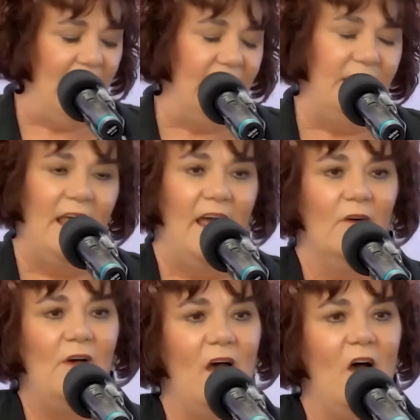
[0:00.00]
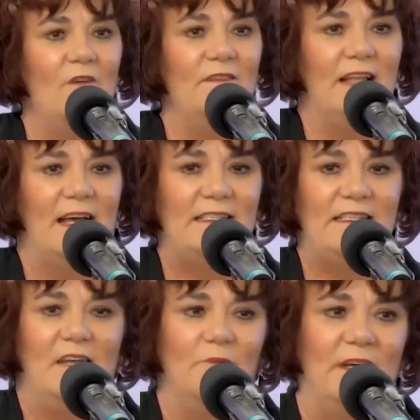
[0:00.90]
Now, over the last
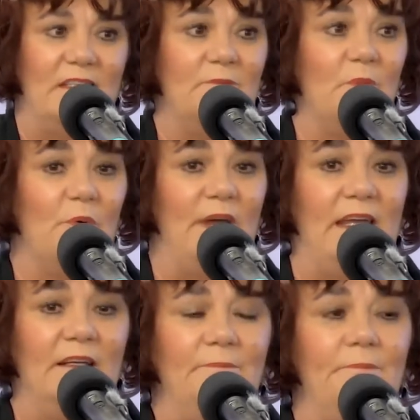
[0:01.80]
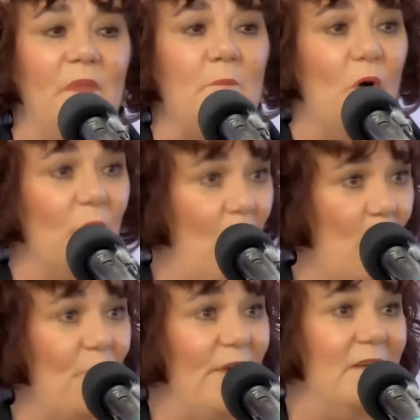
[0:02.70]
10 weeks, Marie
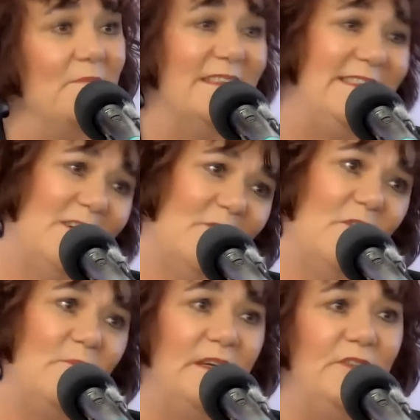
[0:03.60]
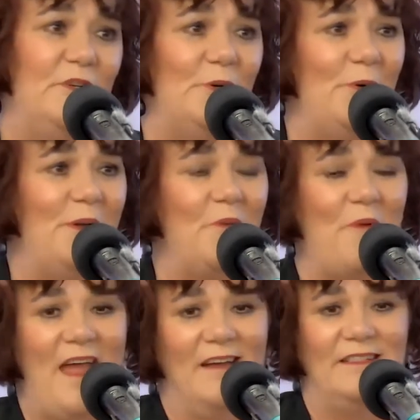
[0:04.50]
Montgomery and myself have been touring
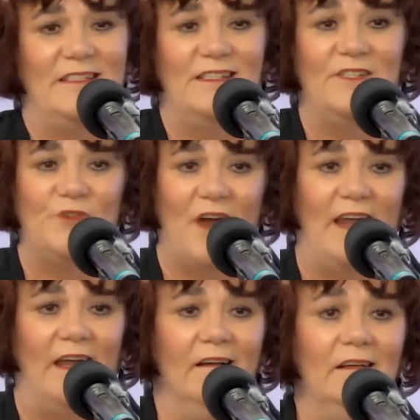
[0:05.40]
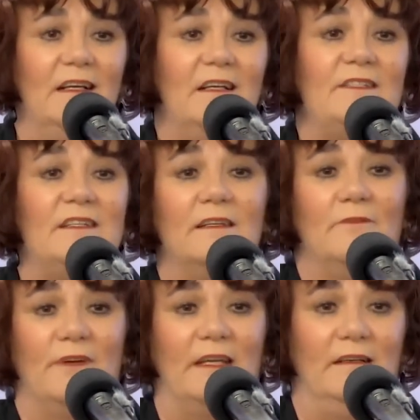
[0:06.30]
around Australia,
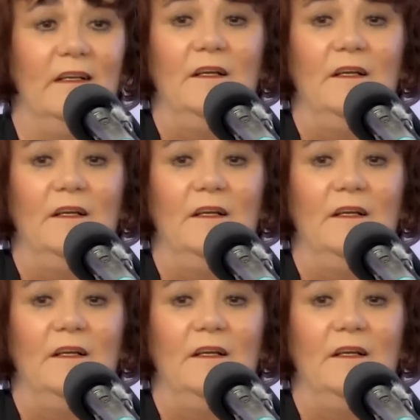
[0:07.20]
delivering